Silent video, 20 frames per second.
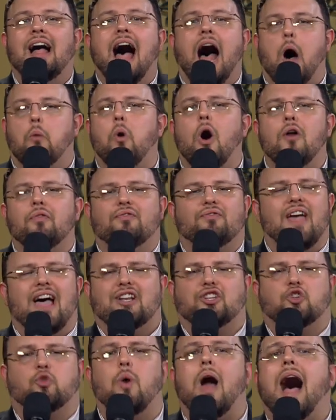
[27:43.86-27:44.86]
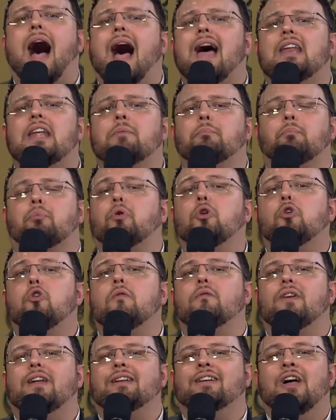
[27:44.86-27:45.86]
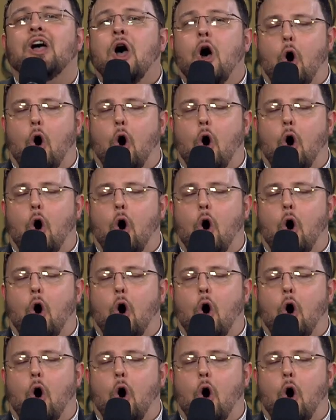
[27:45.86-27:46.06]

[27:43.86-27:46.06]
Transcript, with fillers: I want that tried and proven